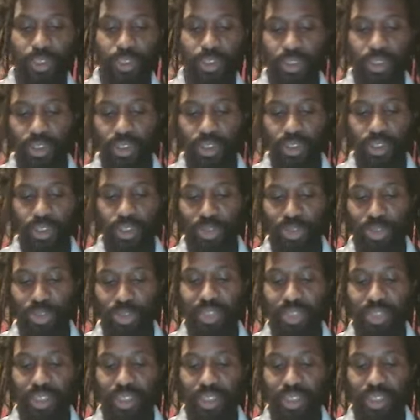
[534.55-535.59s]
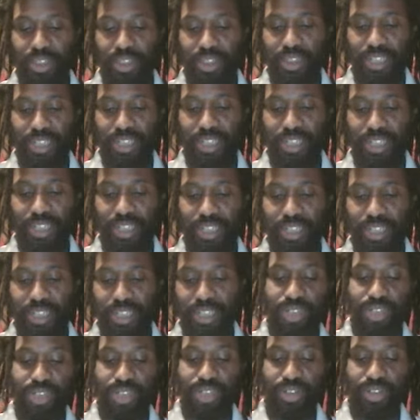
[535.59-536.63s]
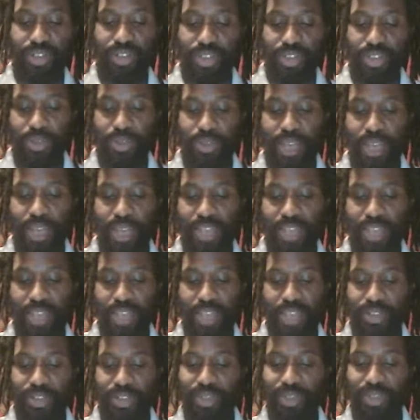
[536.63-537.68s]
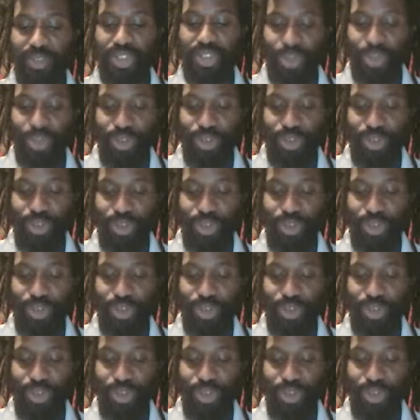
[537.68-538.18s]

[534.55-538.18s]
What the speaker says: You must make the necessary changes so as to make sure